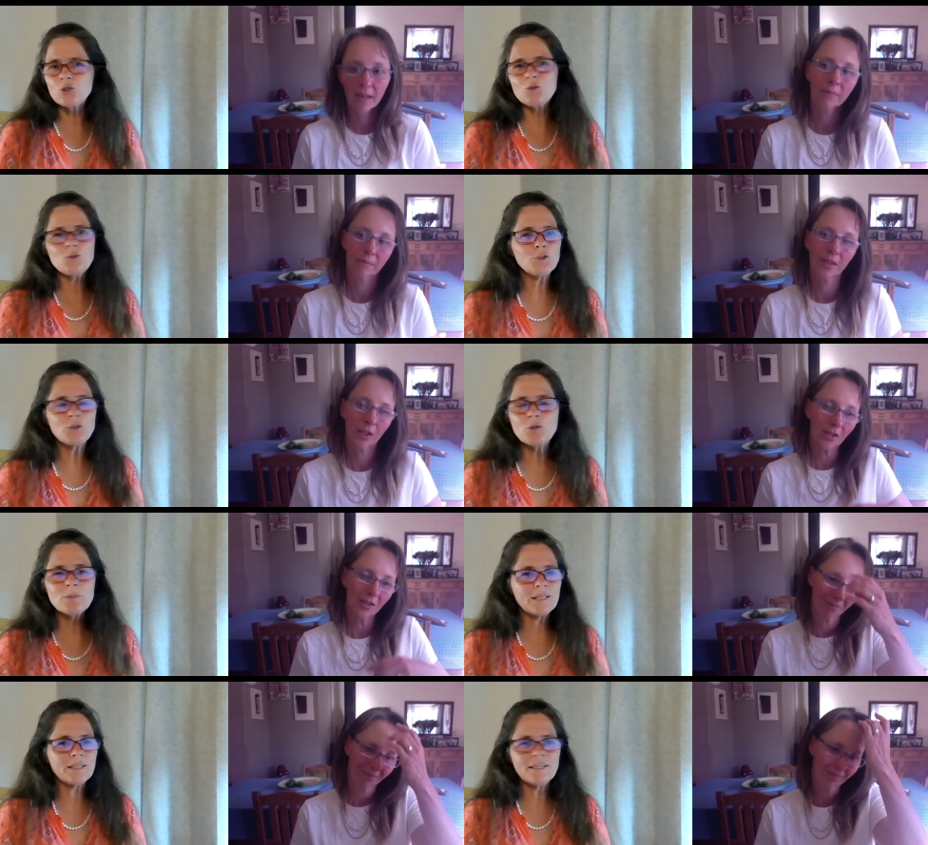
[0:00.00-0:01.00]
Speaker 1: to
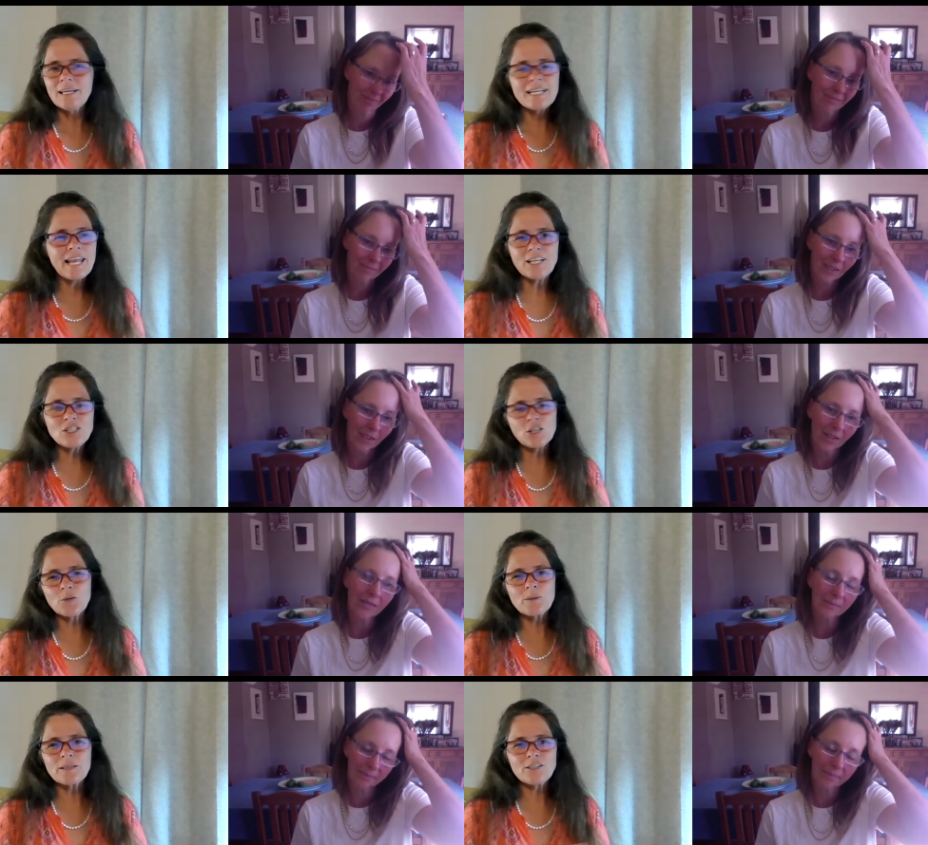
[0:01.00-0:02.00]
human yeah. nature.
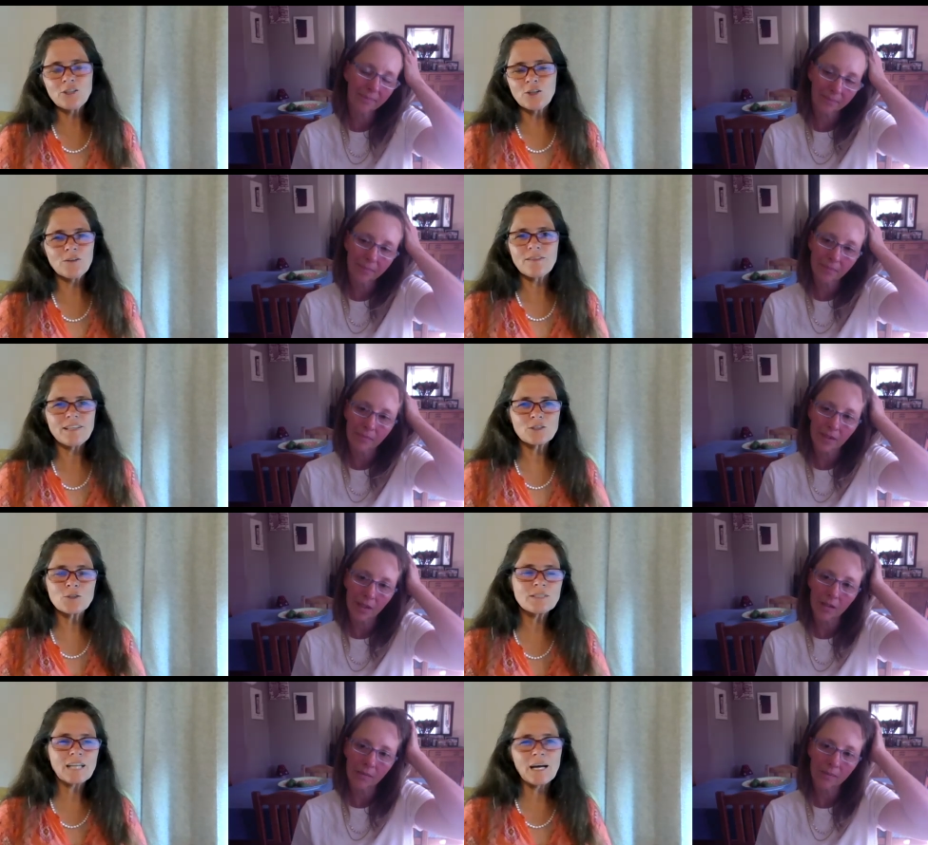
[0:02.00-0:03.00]
We, you know, there's
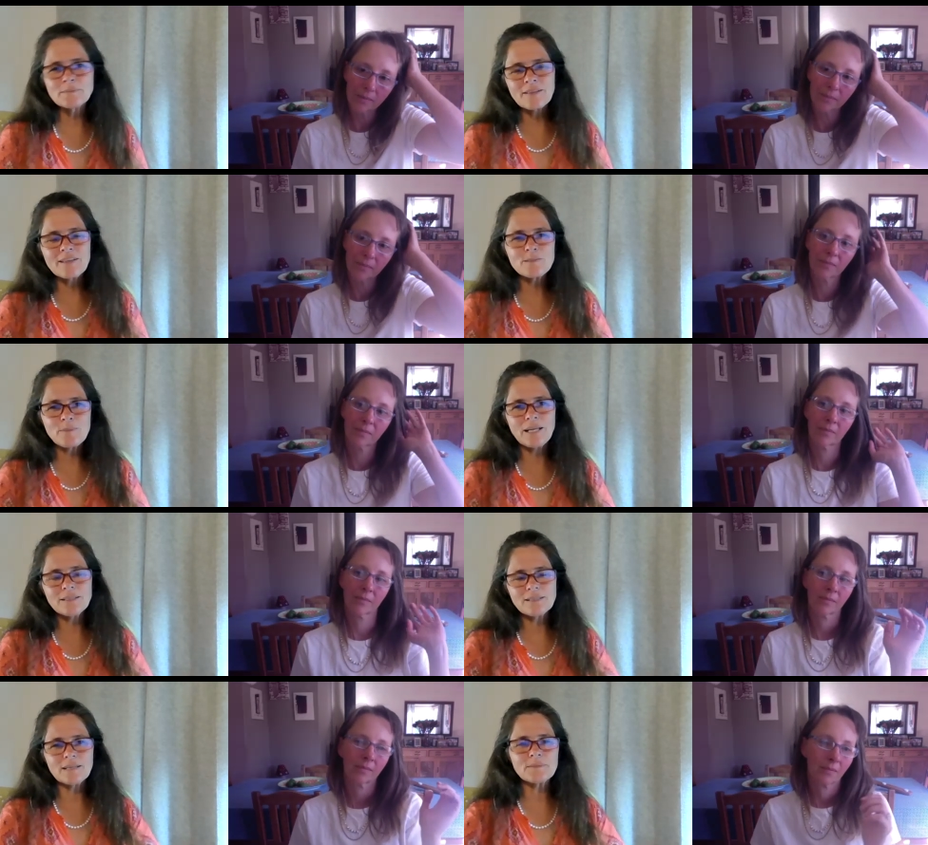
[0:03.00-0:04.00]
good times and there's bad
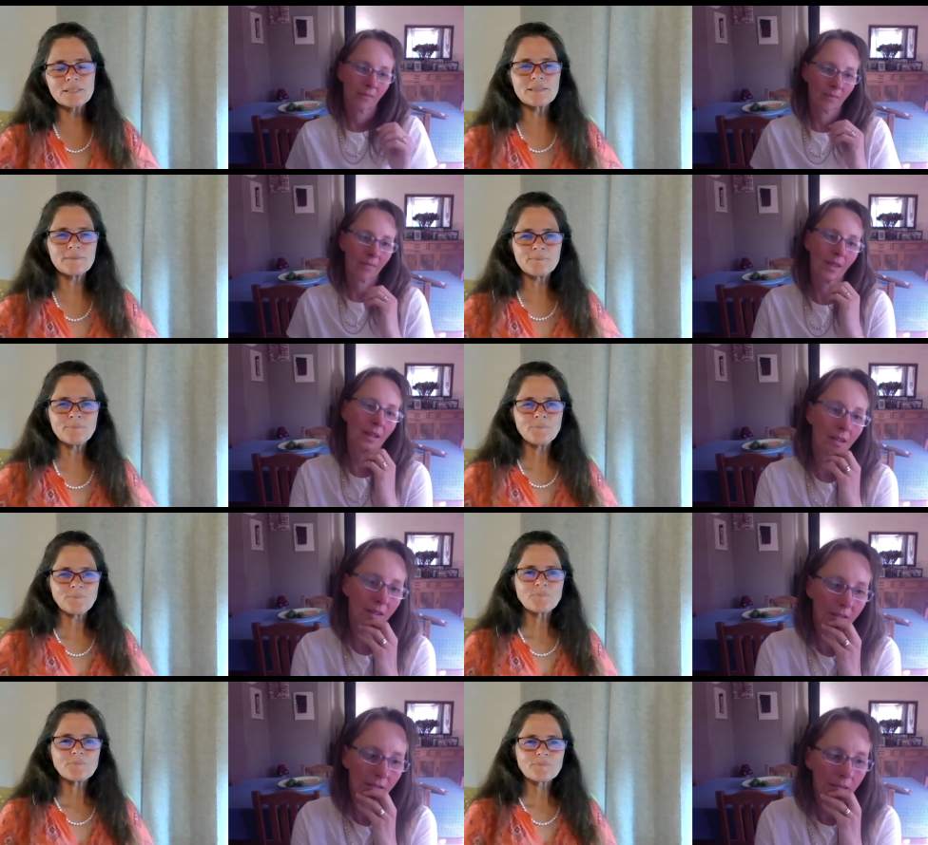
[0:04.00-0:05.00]
times.
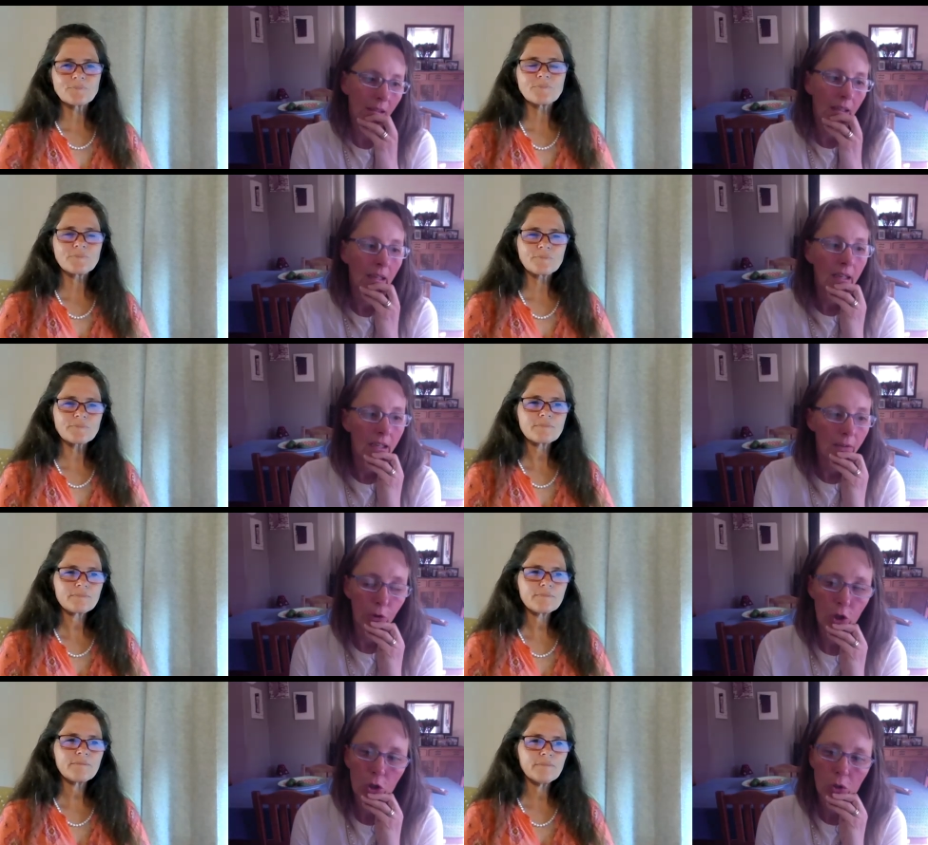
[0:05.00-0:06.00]
Speaker 2: Yeah, for
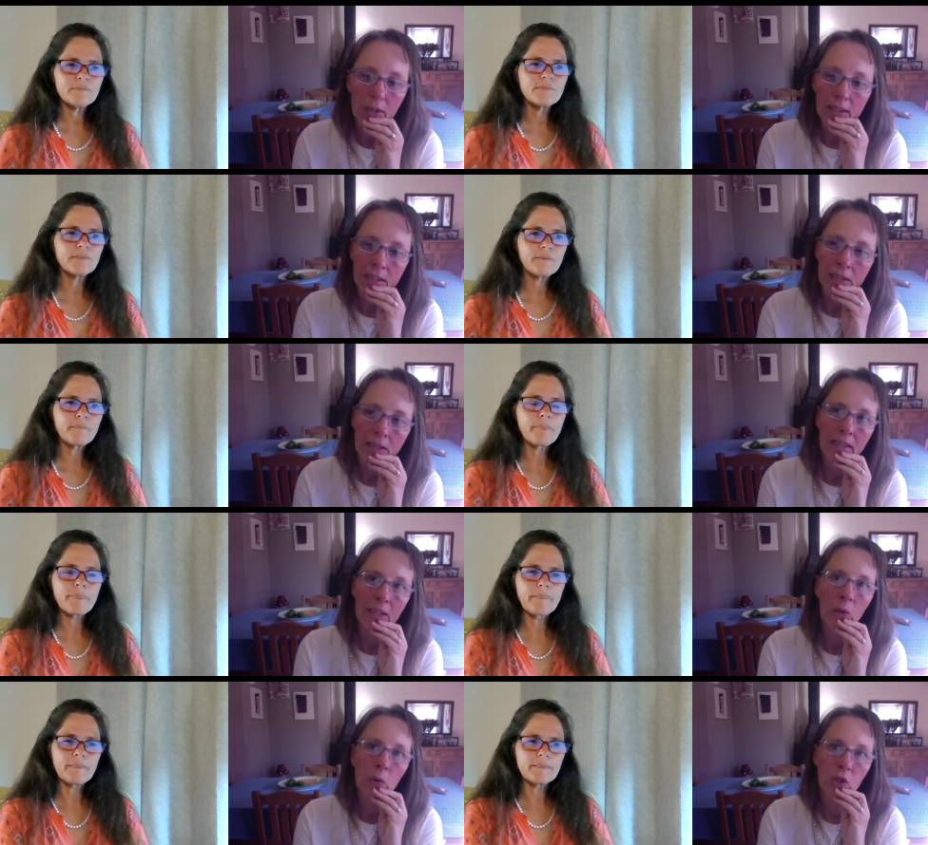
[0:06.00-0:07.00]
sure. And then,
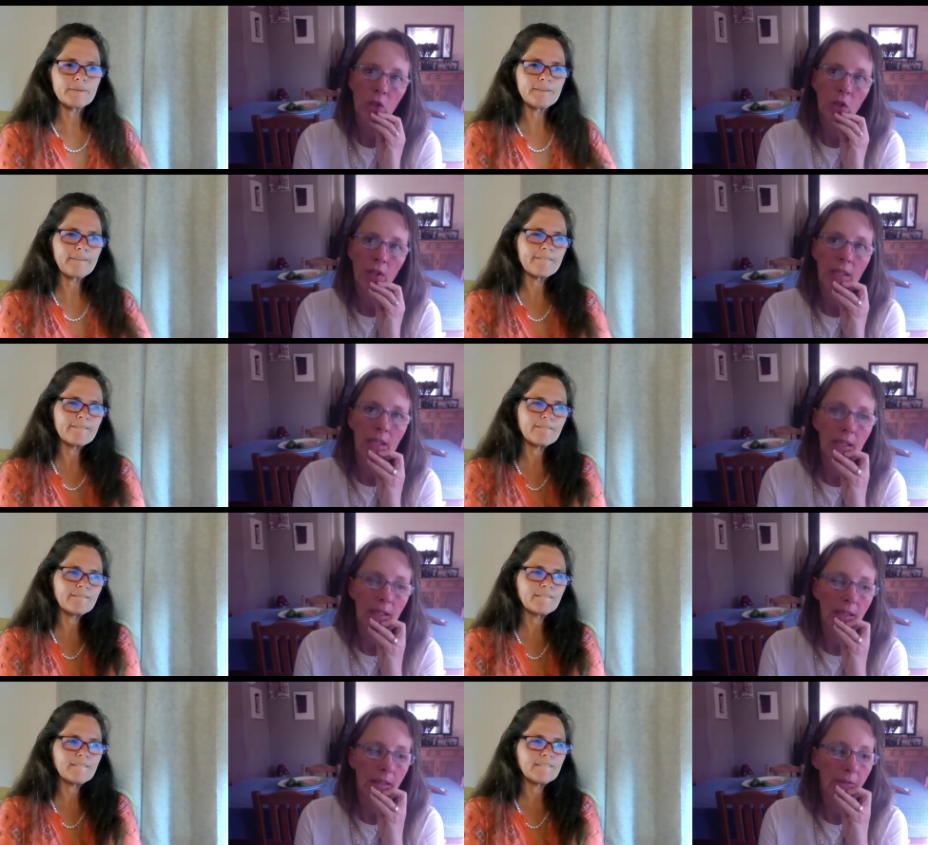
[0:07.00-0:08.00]
then also
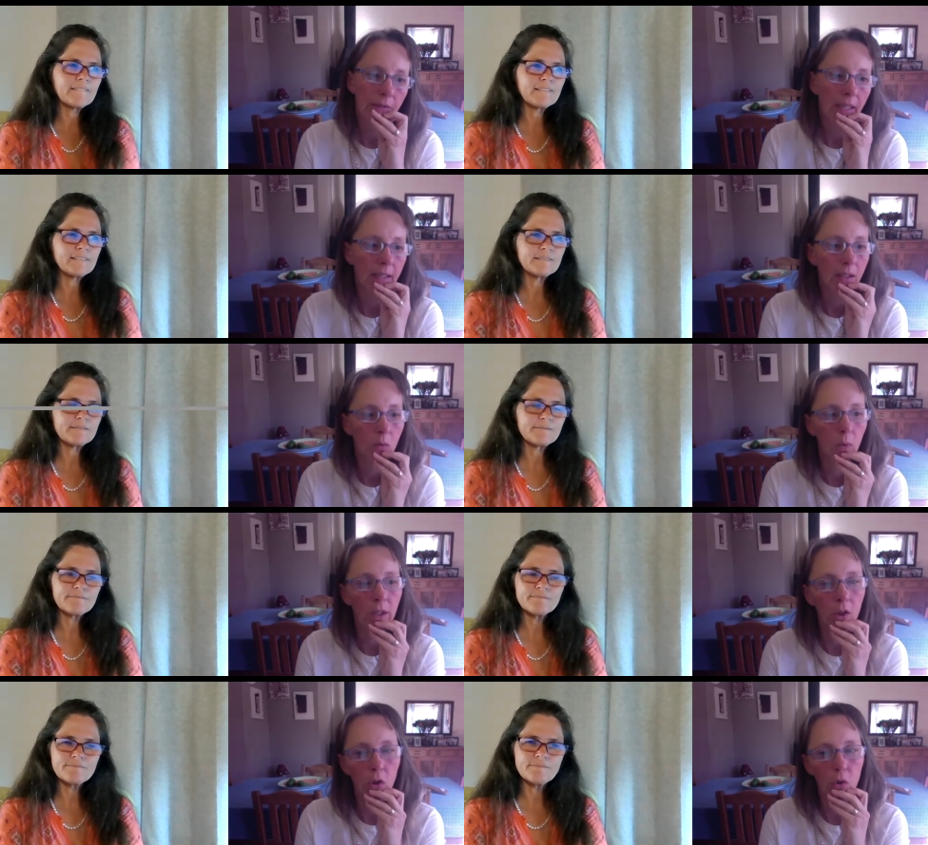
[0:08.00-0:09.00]
the the fact that
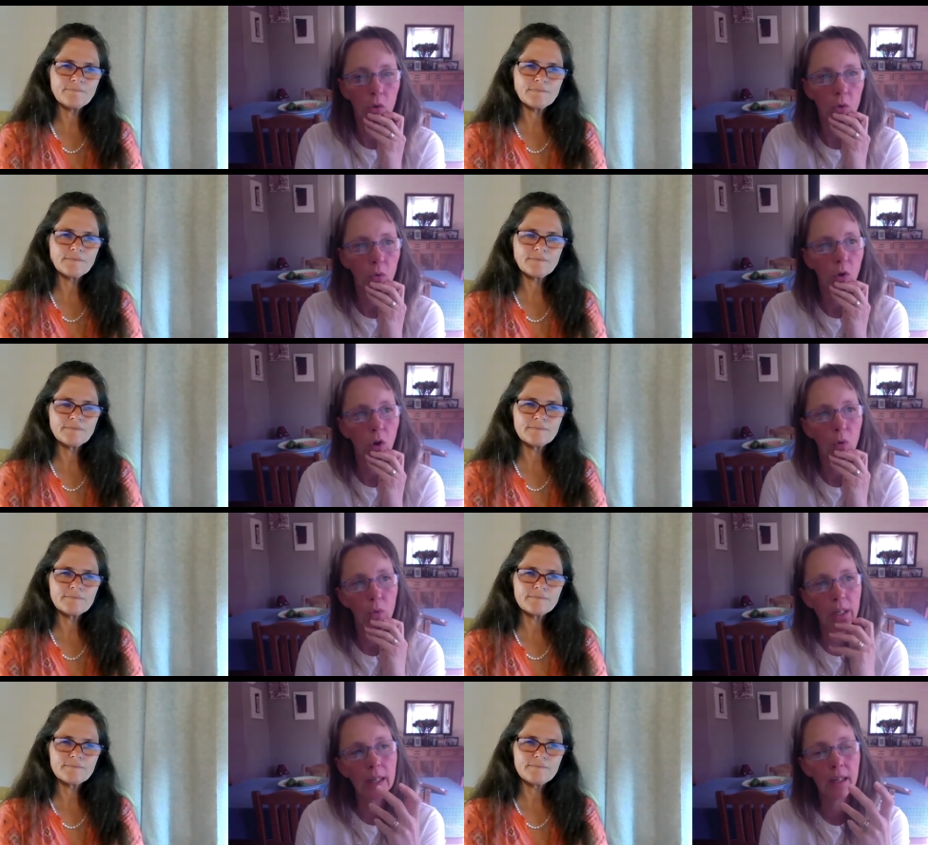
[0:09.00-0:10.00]
when you are
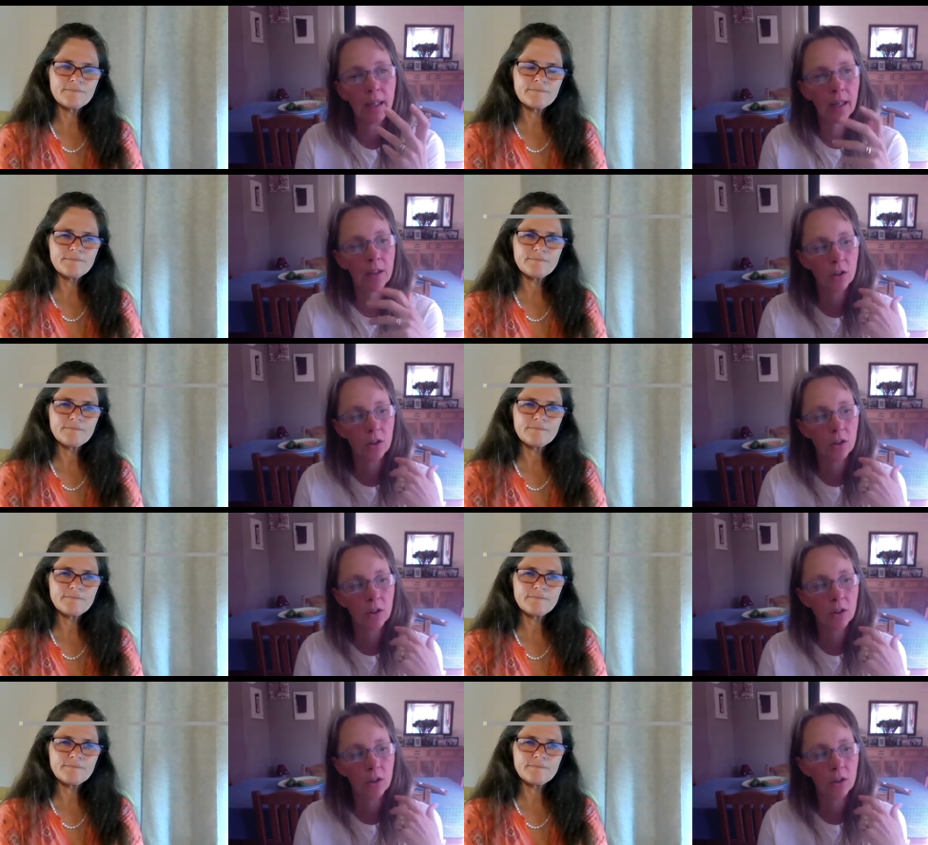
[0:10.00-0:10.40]
reading and